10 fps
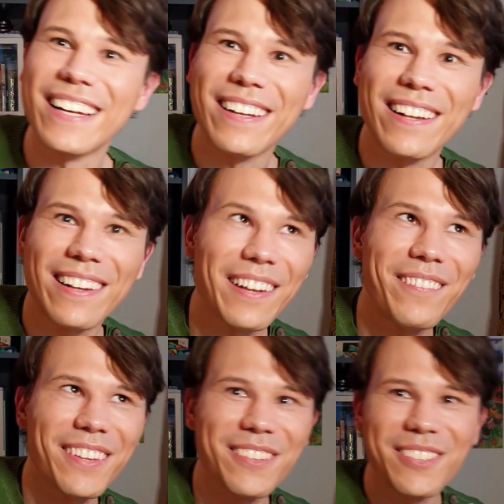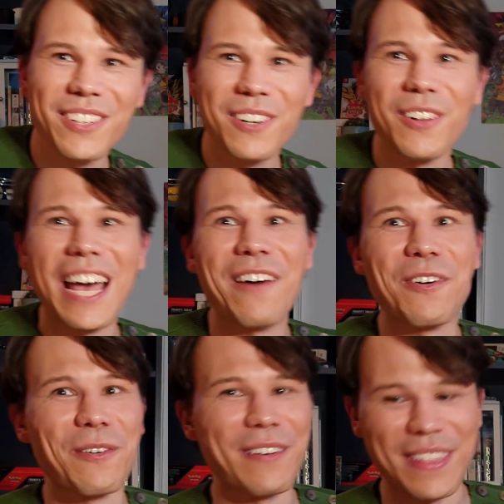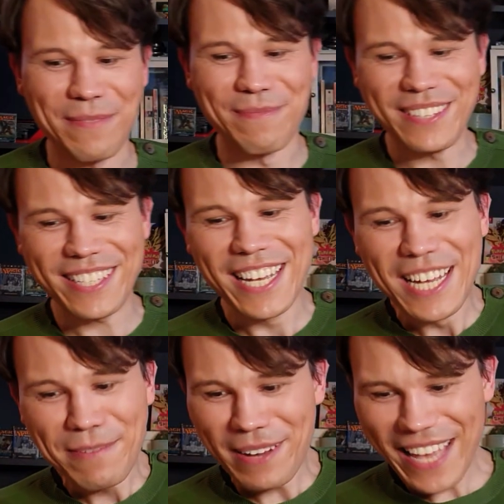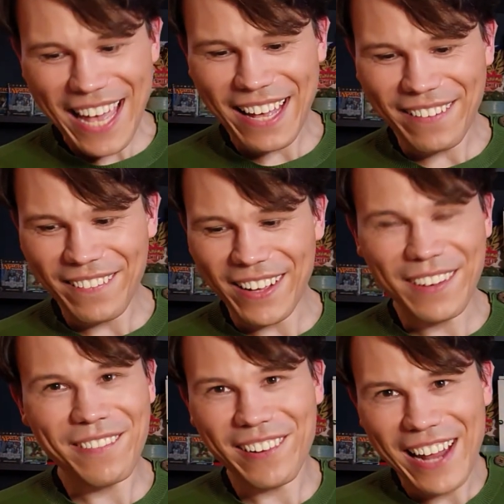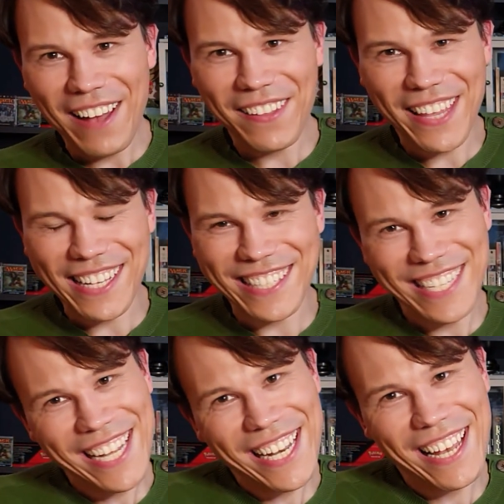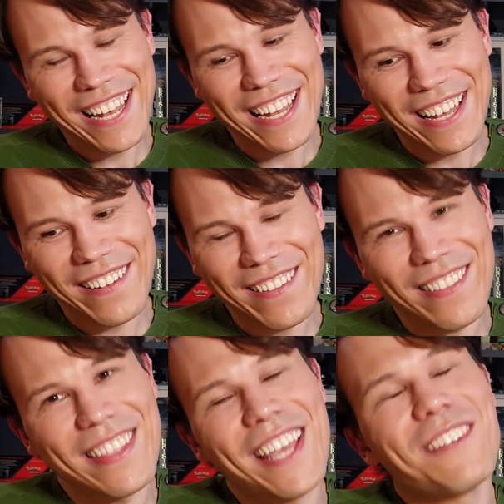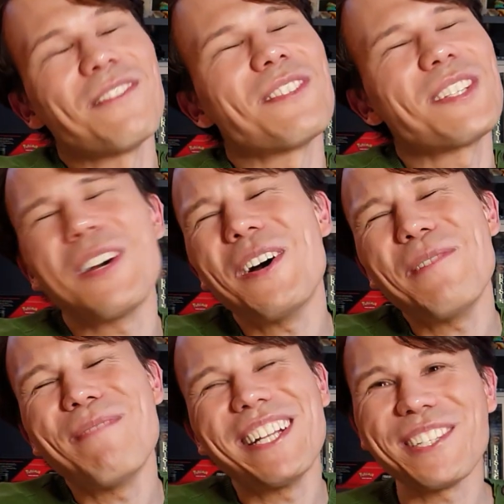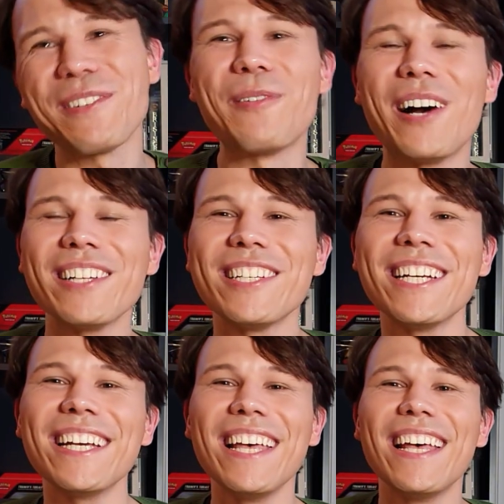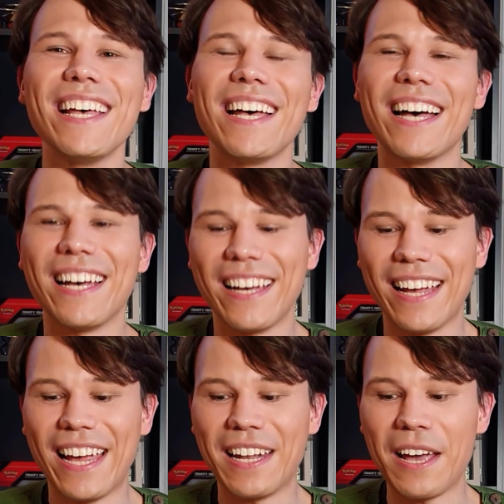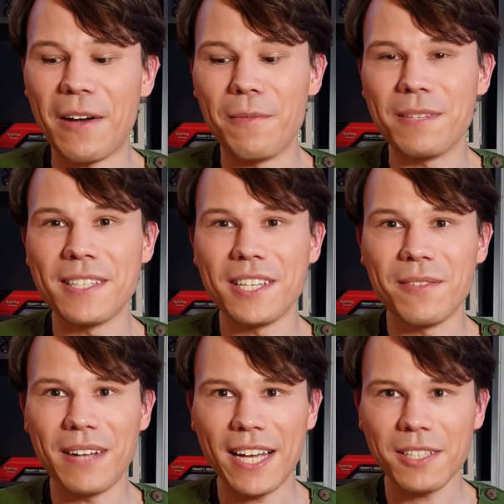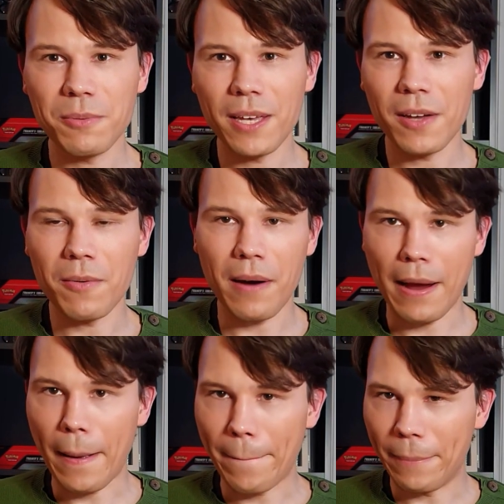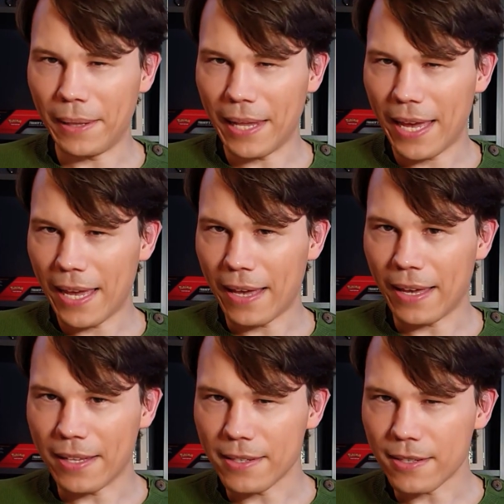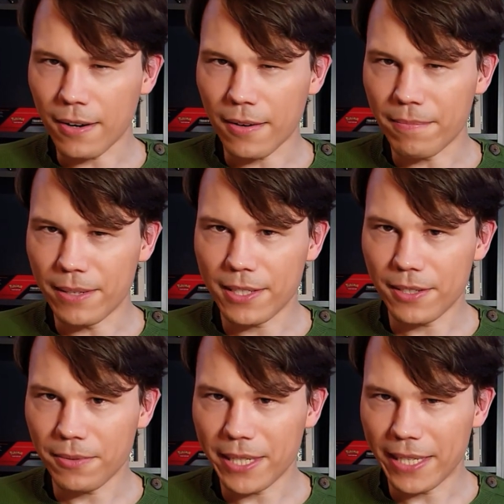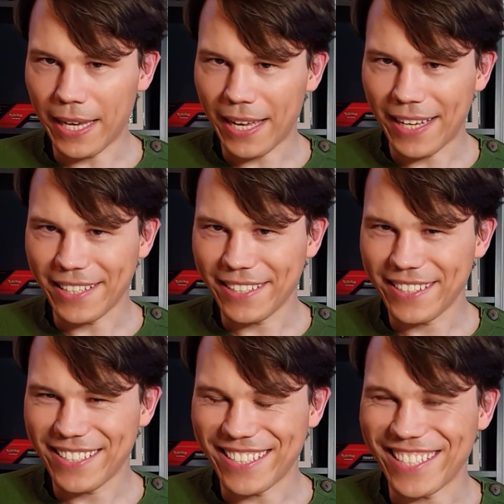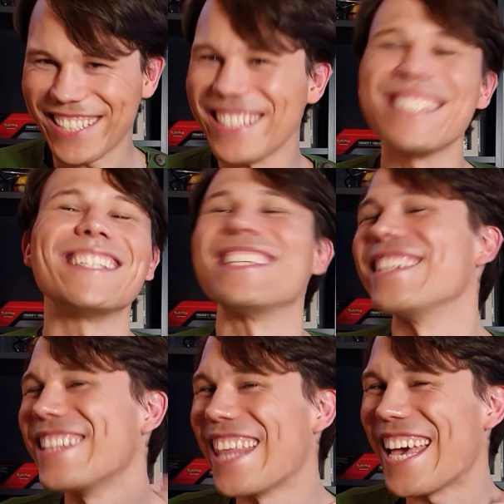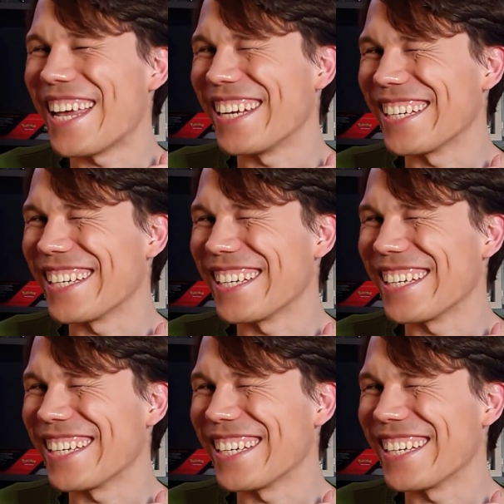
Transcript: Love those good old algorithms. But yeah, for now, that's it. Thank you so much for watching. And I hope to see you next week, where I play against our mystery guest. See you then.